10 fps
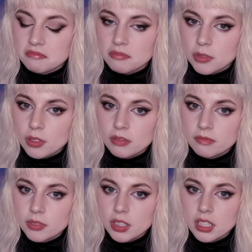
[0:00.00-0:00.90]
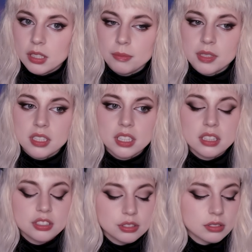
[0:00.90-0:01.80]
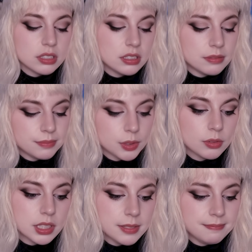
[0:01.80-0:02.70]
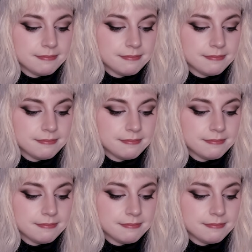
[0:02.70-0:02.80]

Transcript: No, you keep saying that you're good. Okay.